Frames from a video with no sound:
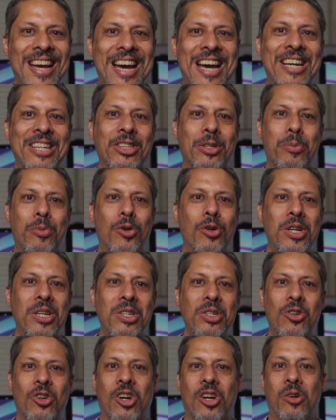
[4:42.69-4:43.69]
And in the
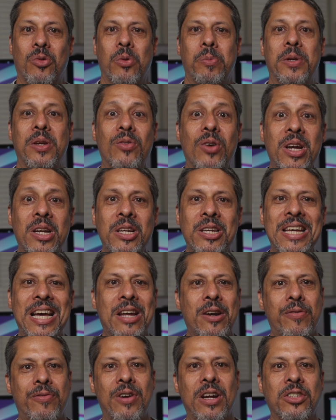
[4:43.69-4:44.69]
morning, your car will be ready
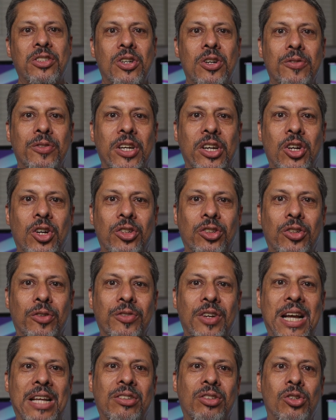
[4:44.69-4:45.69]
at a fraction of the cost
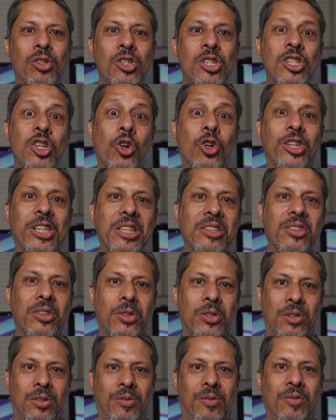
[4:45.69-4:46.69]
of gasoline or
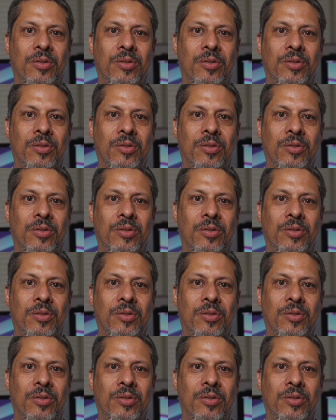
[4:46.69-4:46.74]
diesel.